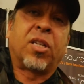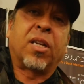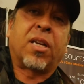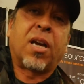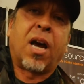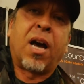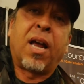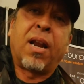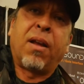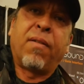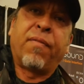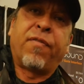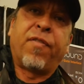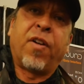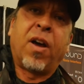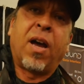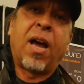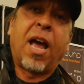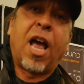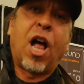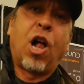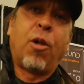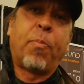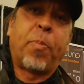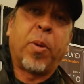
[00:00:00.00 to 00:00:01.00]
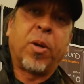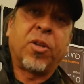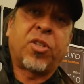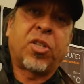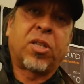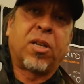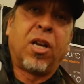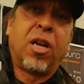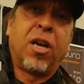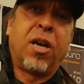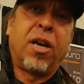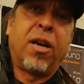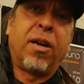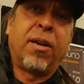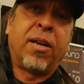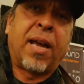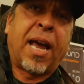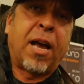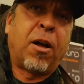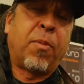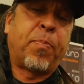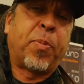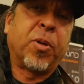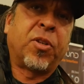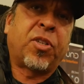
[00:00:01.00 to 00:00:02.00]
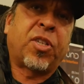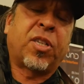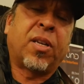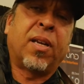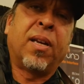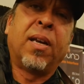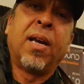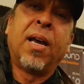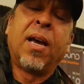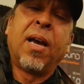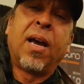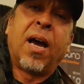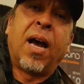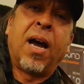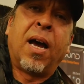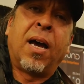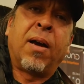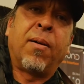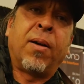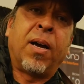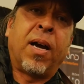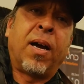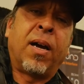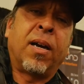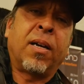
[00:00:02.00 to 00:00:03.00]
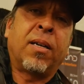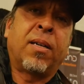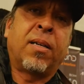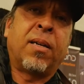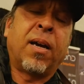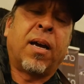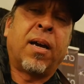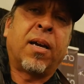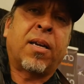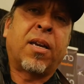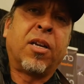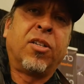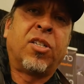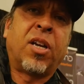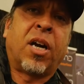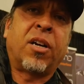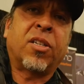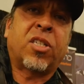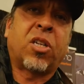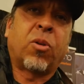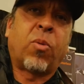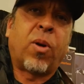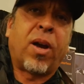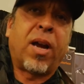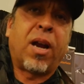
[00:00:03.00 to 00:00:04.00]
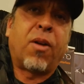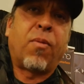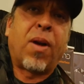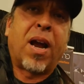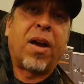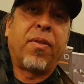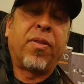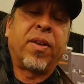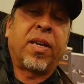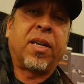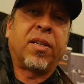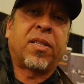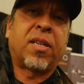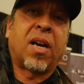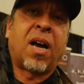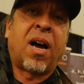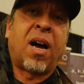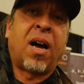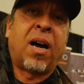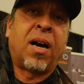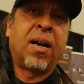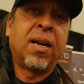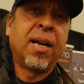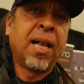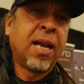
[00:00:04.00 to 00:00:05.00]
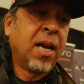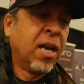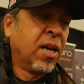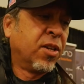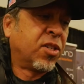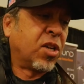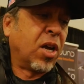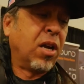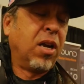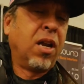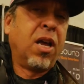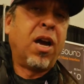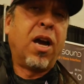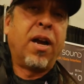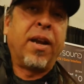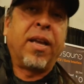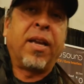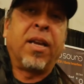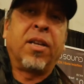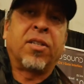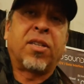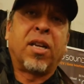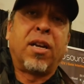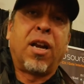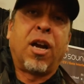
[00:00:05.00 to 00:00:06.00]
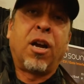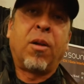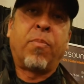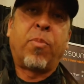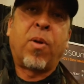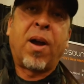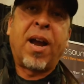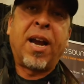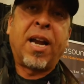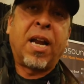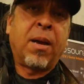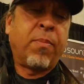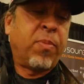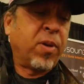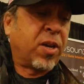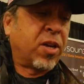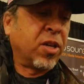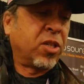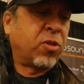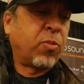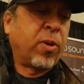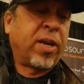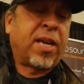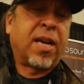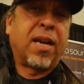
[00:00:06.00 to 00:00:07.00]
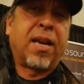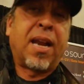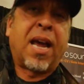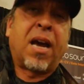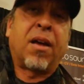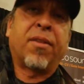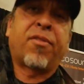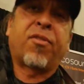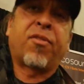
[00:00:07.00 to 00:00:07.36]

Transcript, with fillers: to kind of uh, help us learn, help us uh, uh, uh, conduct our way around the guitar. So learning is a no-brainer because we can now